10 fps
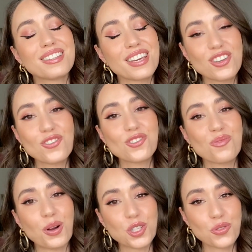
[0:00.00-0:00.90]
Thank you so
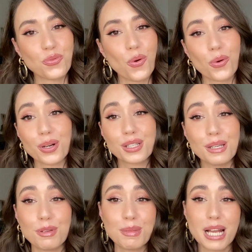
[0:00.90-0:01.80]
much for
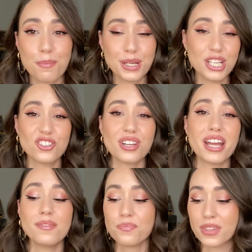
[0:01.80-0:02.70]
keeping me company today.